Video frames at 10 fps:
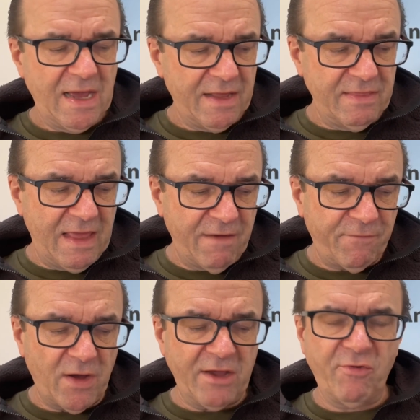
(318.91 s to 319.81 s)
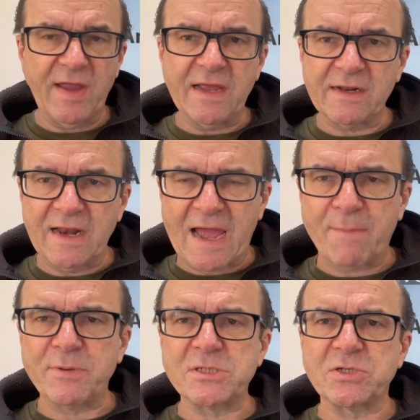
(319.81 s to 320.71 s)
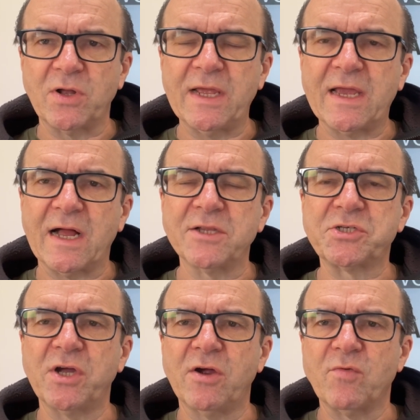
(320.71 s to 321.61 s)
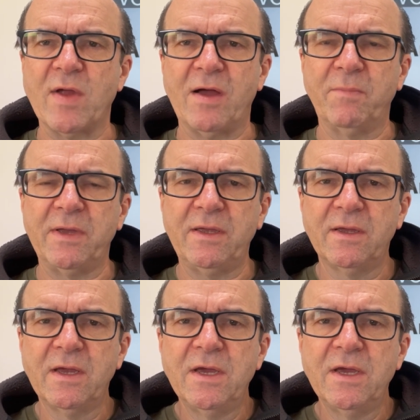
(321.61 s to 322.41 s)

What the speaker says: and therefore I create an apostolic culture around me.